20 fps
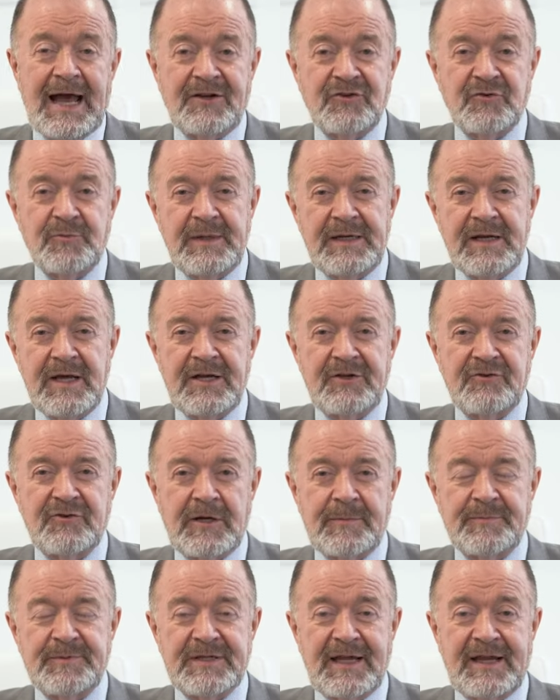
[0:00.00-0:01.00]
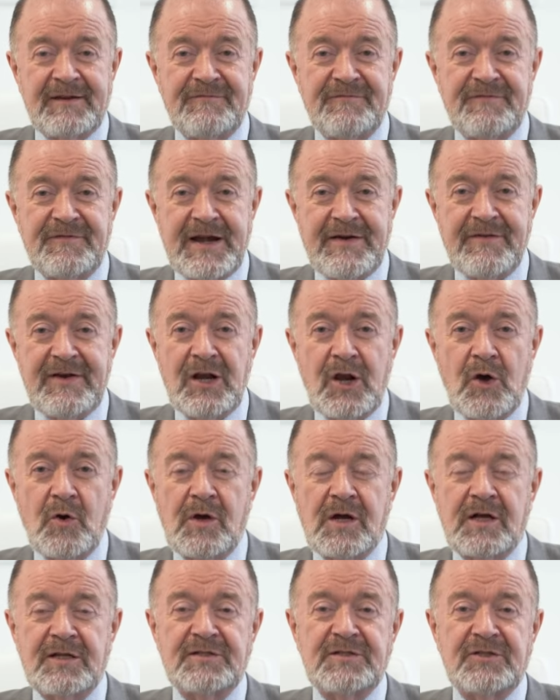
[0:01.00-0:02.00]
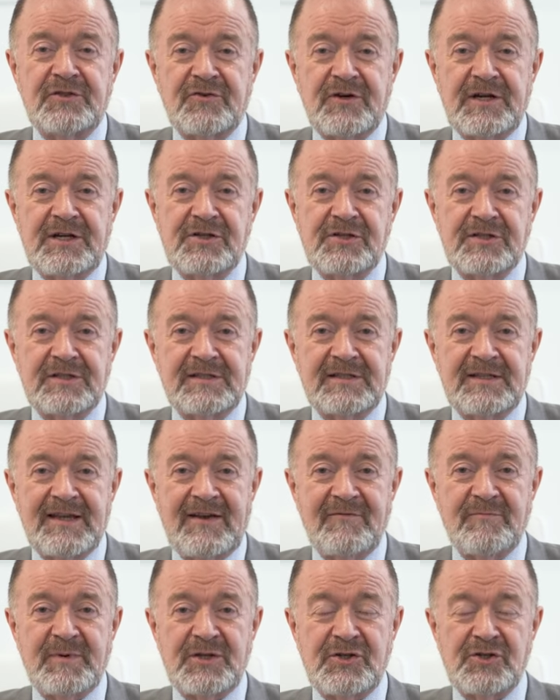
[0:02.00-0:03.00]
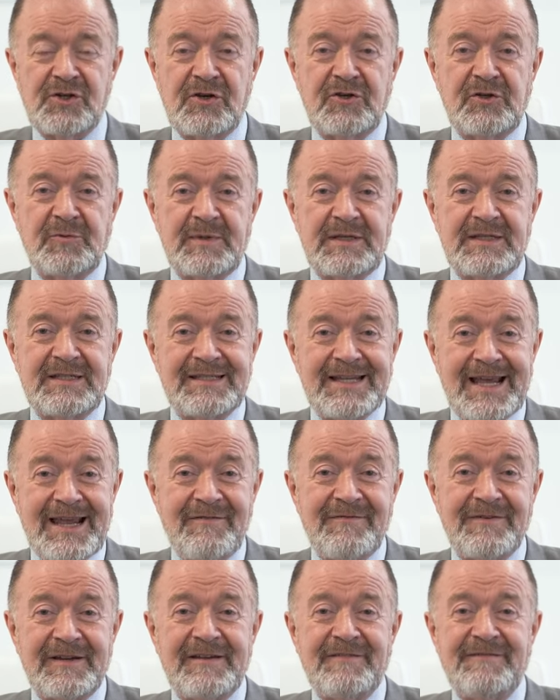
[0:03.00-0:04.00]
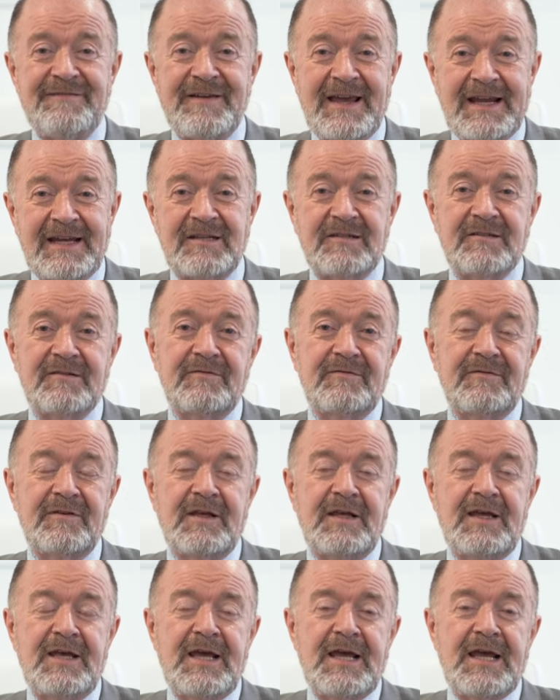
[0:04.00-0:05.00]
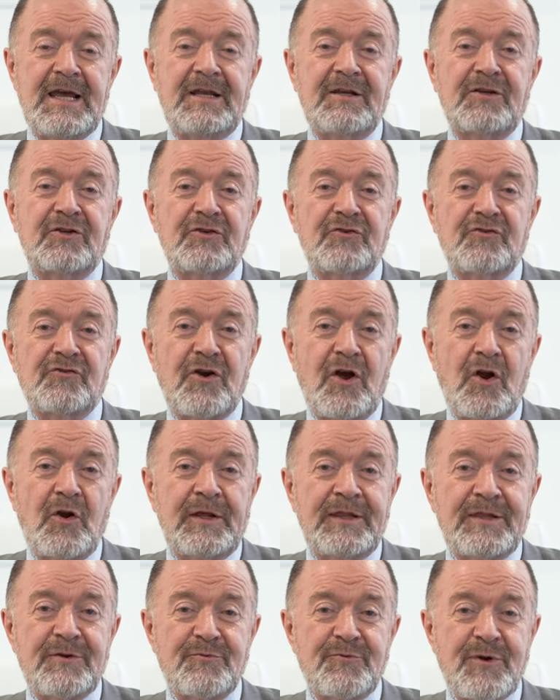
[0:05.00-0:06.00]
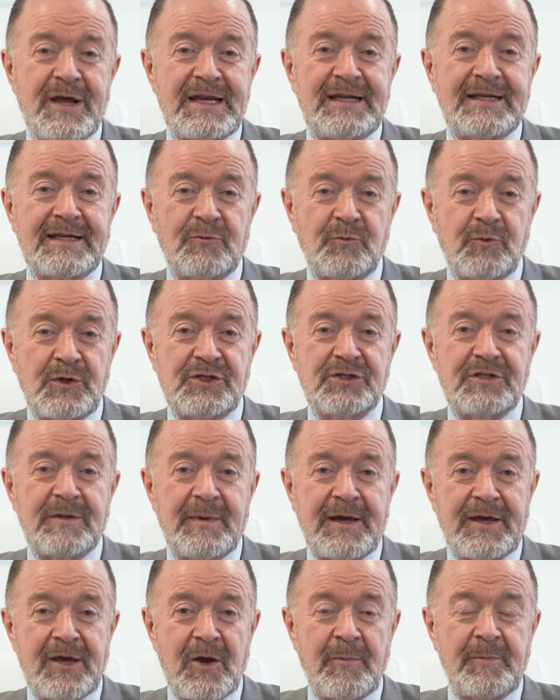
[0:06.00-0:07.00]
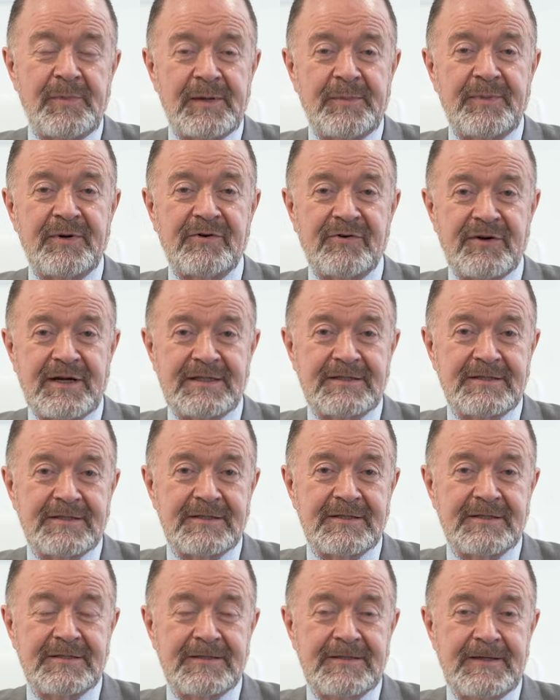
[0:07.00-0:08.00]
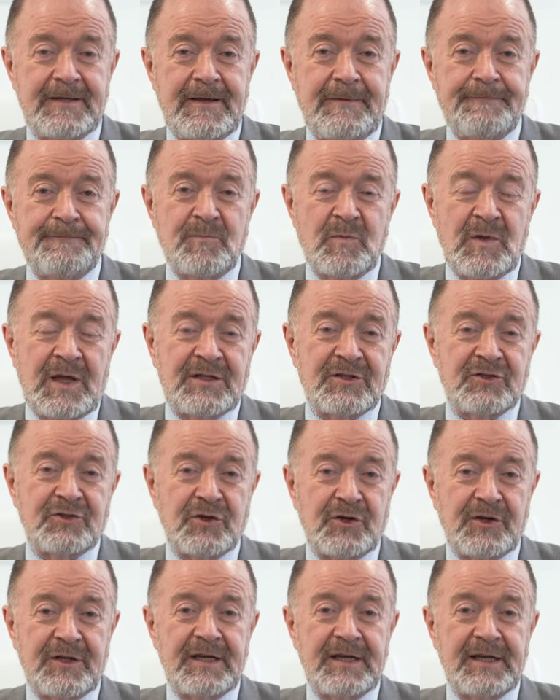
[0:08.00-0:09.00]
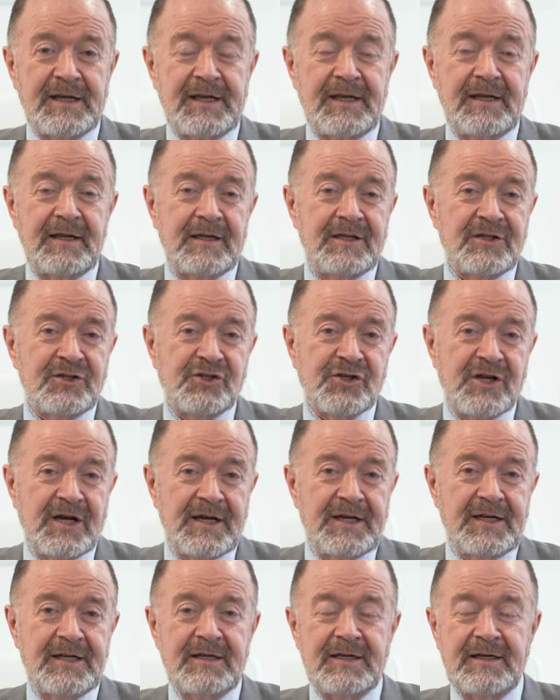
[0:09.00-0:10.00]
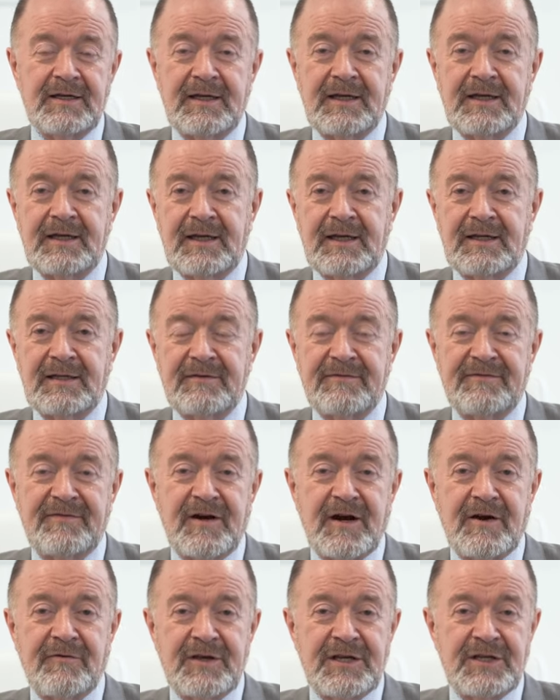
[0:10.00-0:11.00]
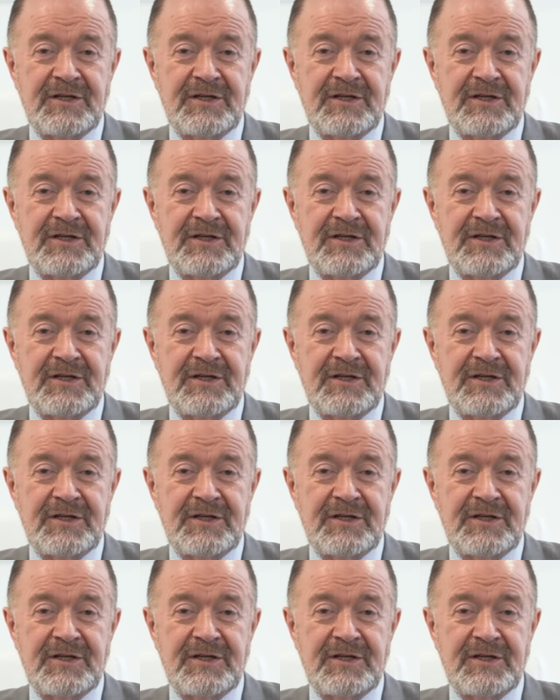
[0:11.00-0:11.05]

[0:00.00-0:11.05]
Atropine eye drops at very low concentrations have been shown to be safe and effective in controlling the rate at which the myopia progresses. And certainly in China uh, and the Far